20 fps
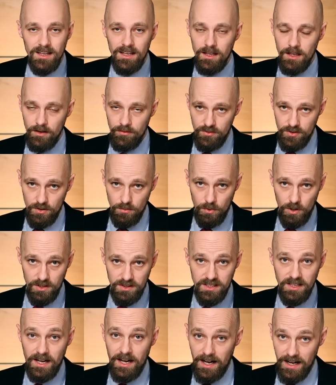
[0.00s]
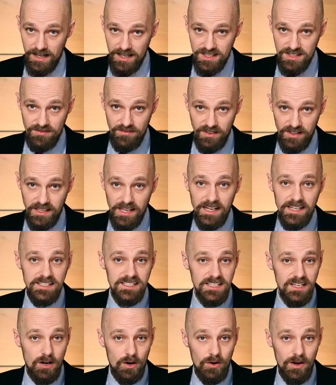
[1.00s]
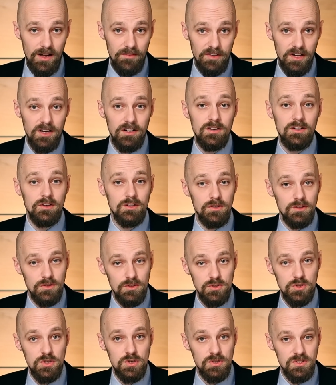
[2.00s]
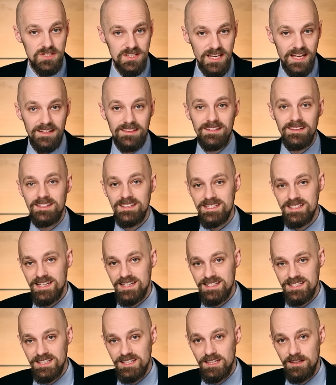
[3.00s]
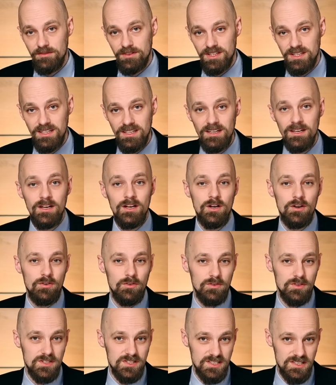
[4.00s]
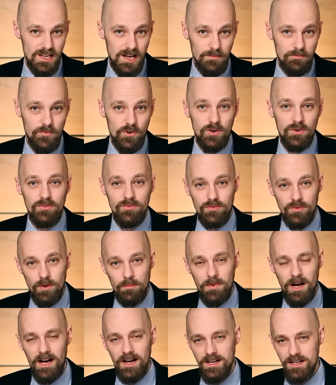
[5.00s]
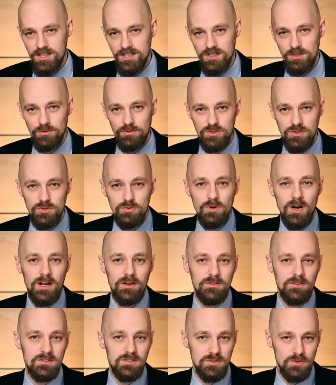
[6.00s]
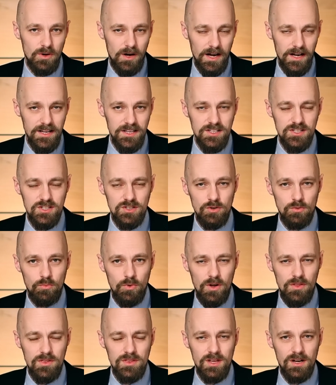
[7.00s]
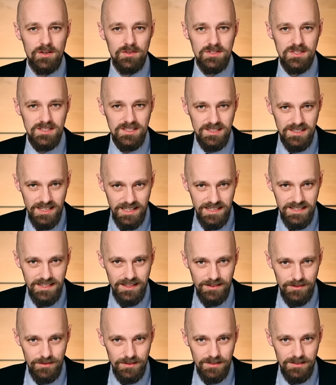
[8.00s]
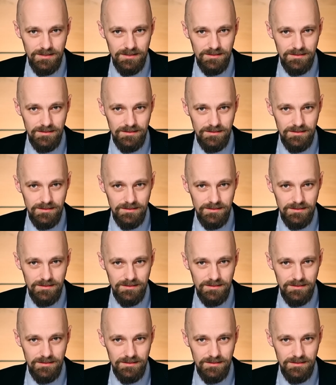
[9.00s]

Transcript: If you want the highest fidelity, however, you should set the sensitivity somewhere from ISO 200 to ISO 1600.